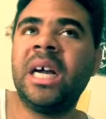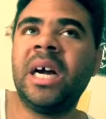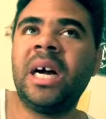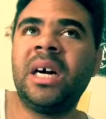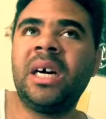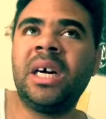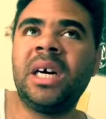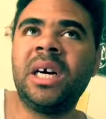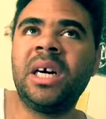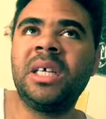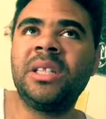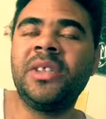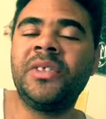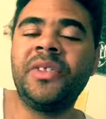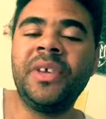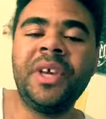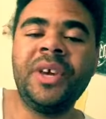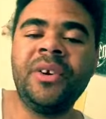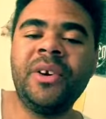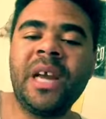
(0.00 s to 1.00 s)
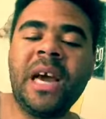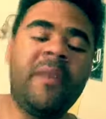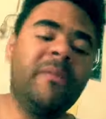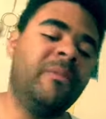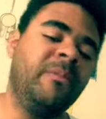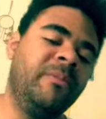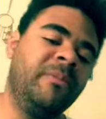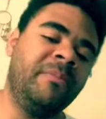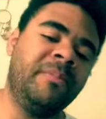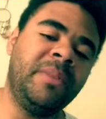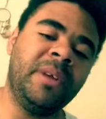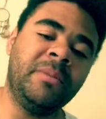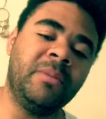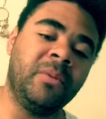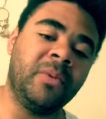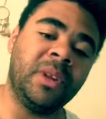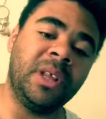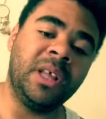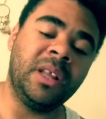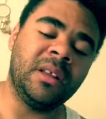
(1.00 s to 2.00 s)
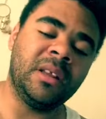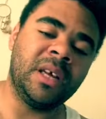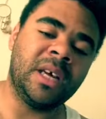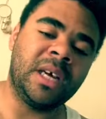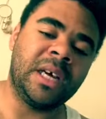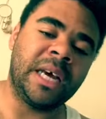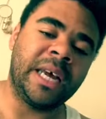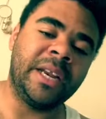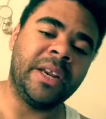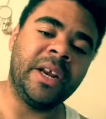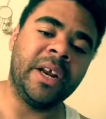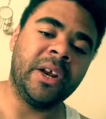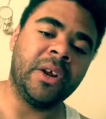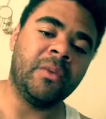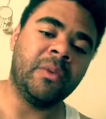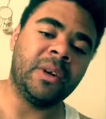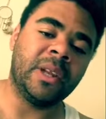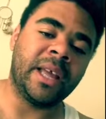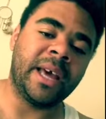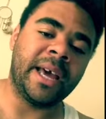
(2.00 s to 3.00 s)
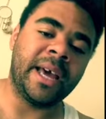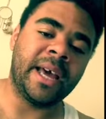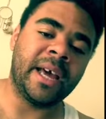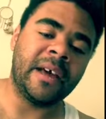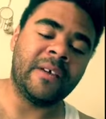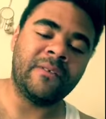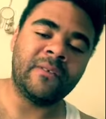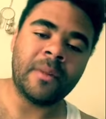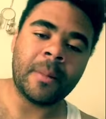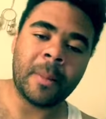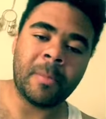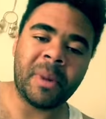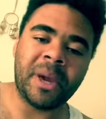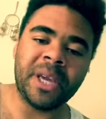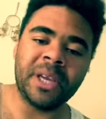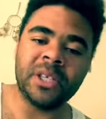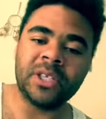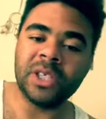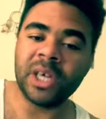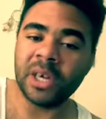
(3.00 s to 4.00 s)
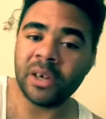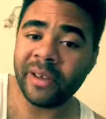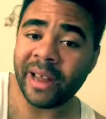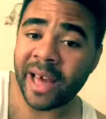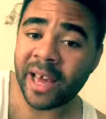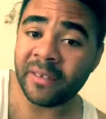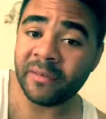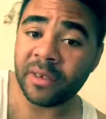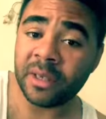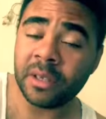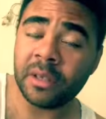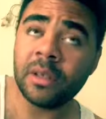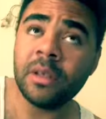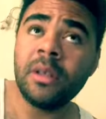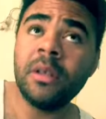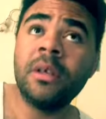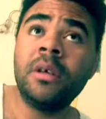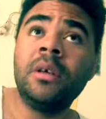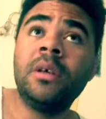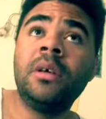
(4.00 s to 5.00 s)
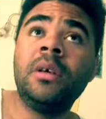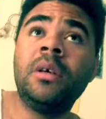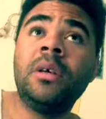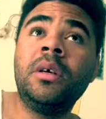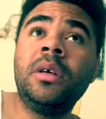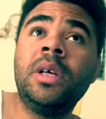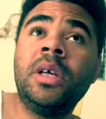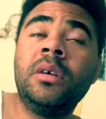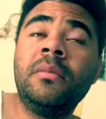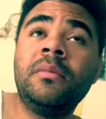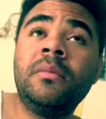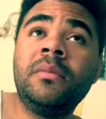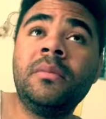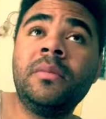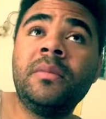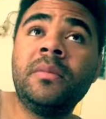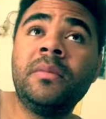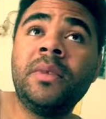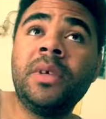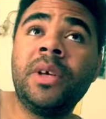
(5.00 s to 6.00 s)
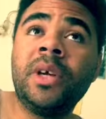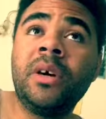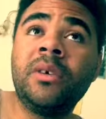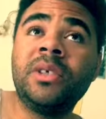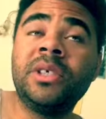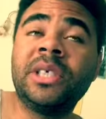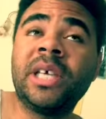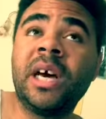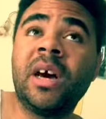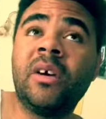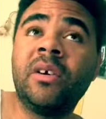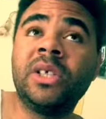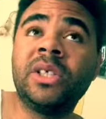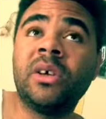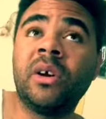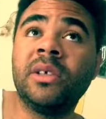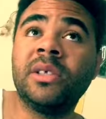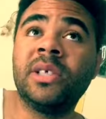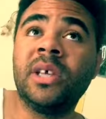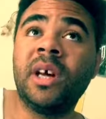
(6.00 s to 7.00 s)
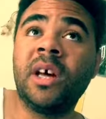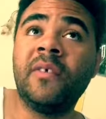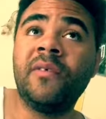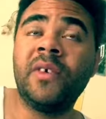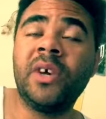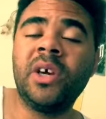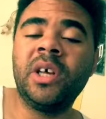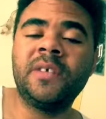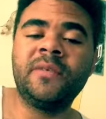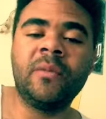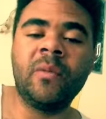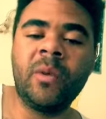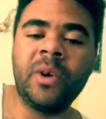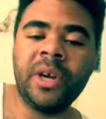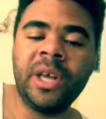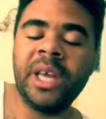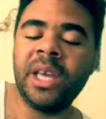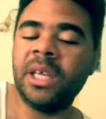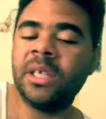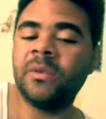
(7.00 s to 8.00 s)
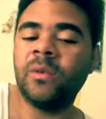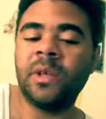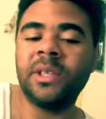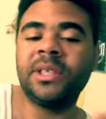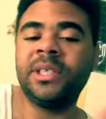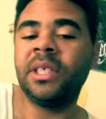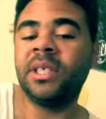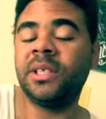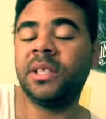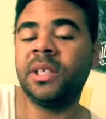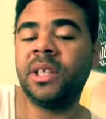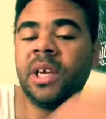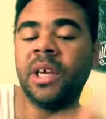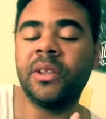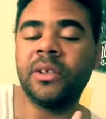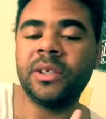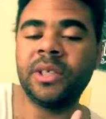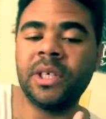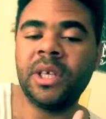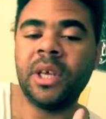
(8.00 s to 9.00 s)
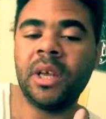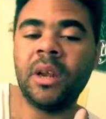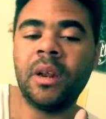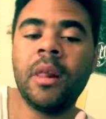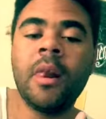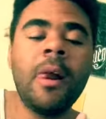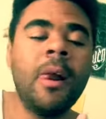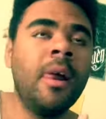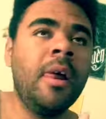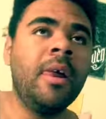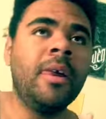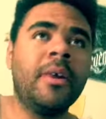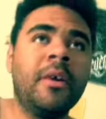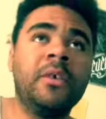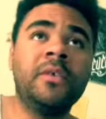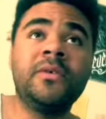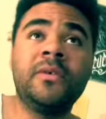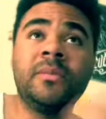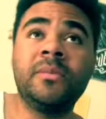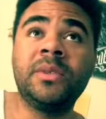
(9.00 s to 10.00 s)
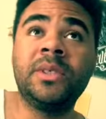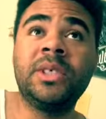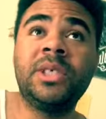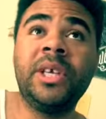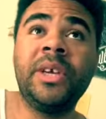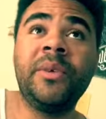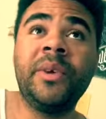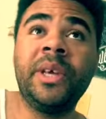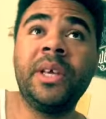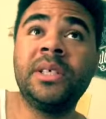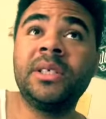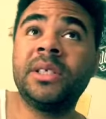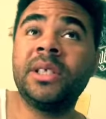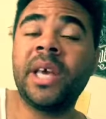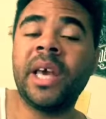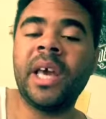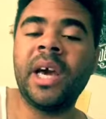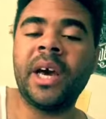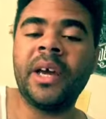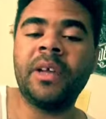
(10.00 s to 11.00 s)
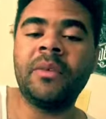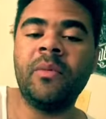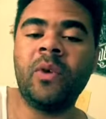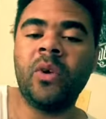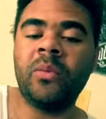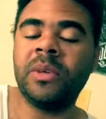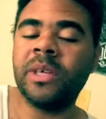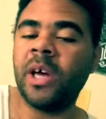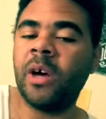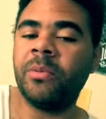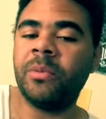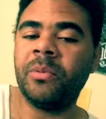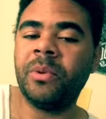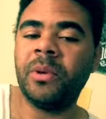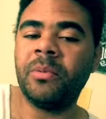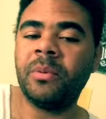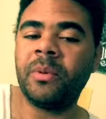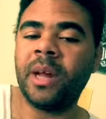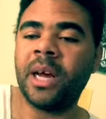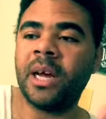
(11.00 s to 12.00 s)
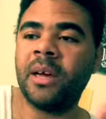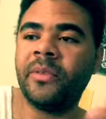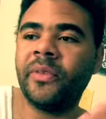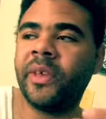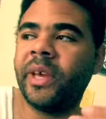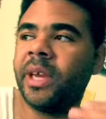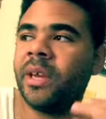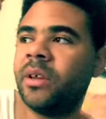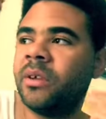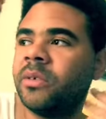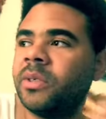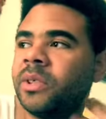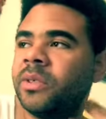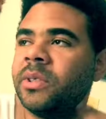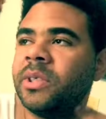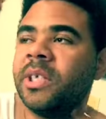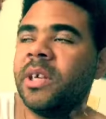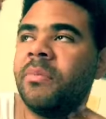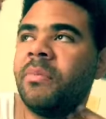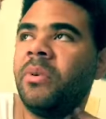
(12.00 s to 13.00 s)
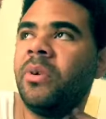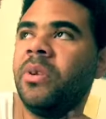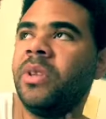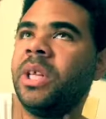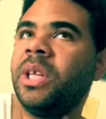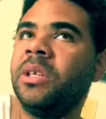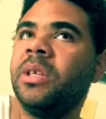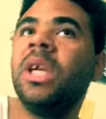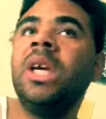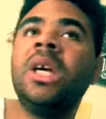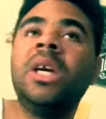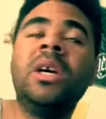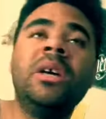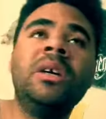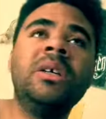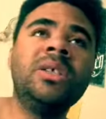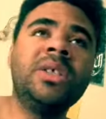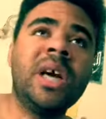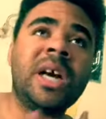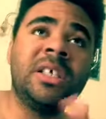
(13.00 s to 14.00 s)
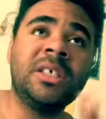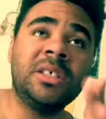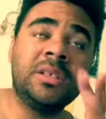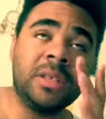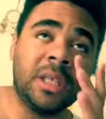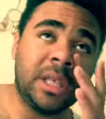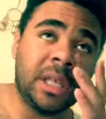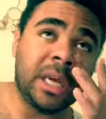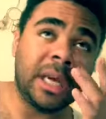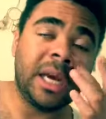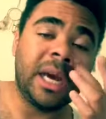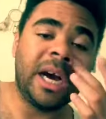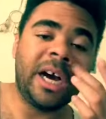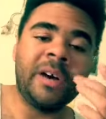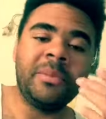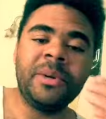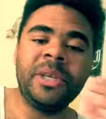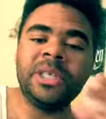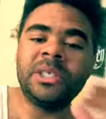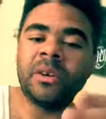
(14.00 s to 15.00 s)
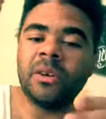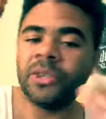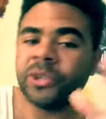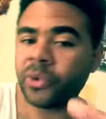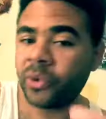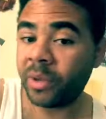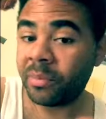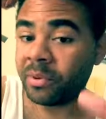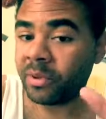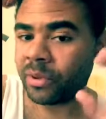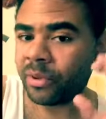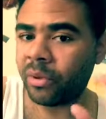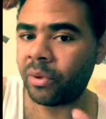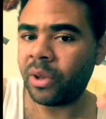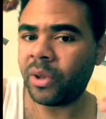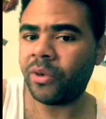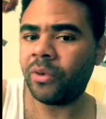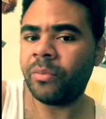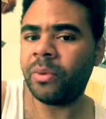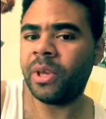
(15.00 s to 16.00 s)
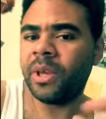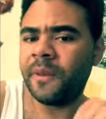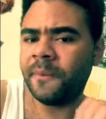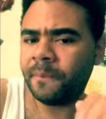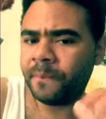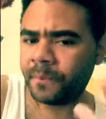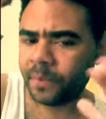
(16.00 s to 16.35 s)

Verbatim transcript: Uh, in the theater, not people really. Uh, I didn't hear anyone laugh. Might get a chuckle out of it. You know, just how it starts off. It cuts from one one scene to the other scene. Goes from a serious, chaotic moment, helping people out, then goes to simple, then trying to, and the comedy starts creeping through a little bit.